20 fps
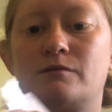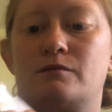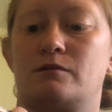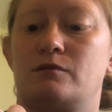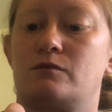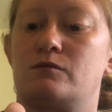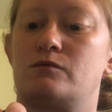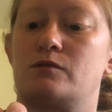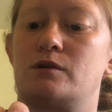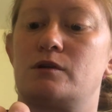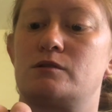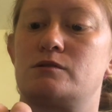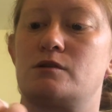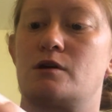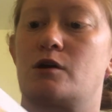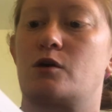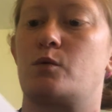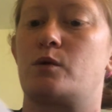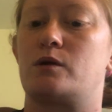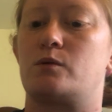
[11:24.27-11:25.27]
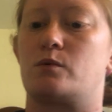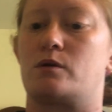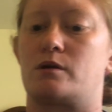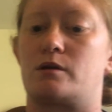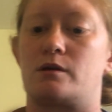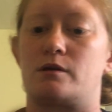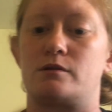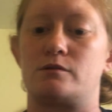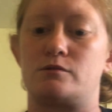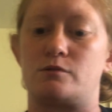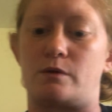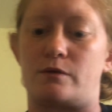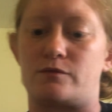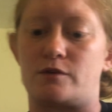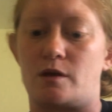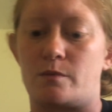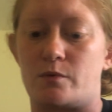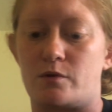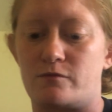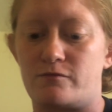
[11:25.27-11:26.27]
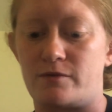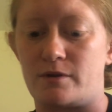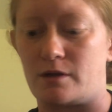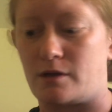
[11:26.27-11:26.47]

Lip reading: Alright, it's not quite working, so you have to keep on